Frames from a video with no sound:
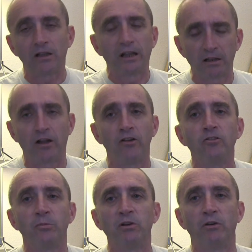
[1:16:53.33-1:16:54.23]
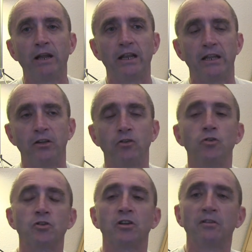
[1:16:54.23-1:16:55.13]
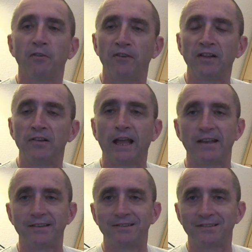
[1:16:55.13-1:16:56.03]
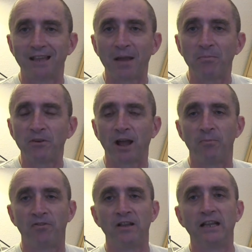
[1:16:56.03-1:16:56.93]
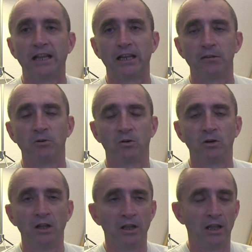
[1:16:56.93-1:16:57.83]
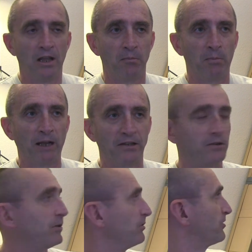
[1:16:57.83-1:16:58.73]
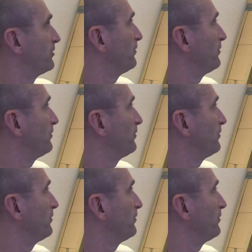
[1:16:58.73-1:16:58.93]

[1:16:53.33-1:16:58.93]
going to be ready, you, you shouldn't feel that damp type feeling anymore, but you'll